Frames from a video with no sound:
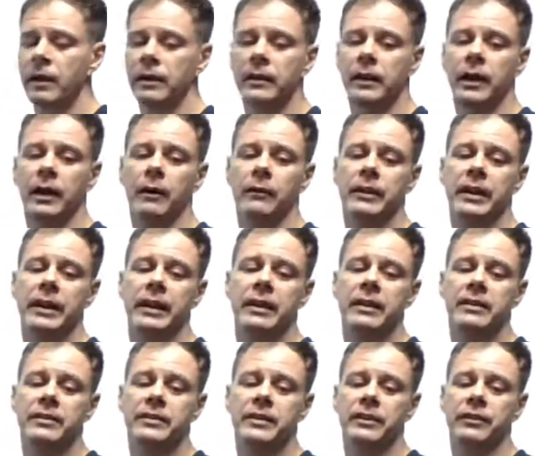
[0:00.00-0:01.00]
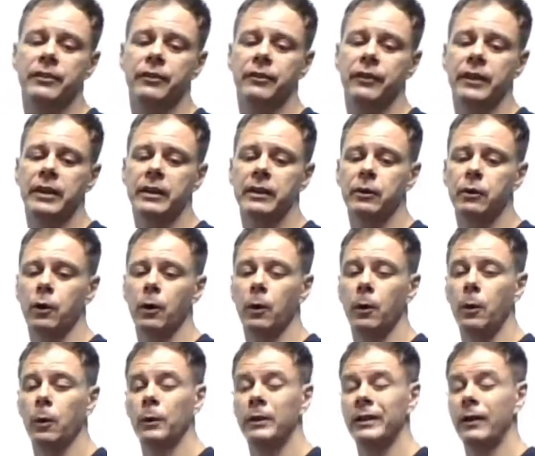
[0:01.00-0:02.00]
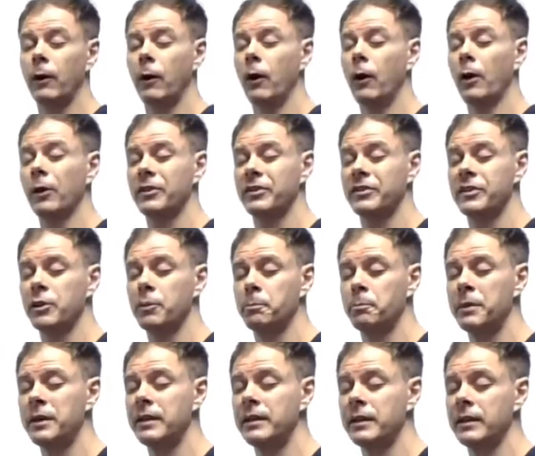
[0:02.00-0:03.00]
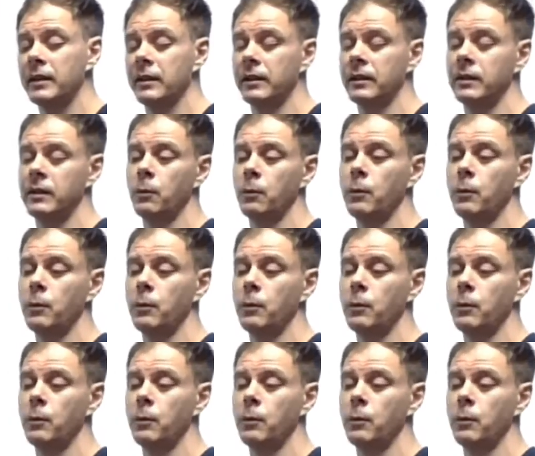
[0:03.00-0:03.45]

Now, there is this thing called osteopenia,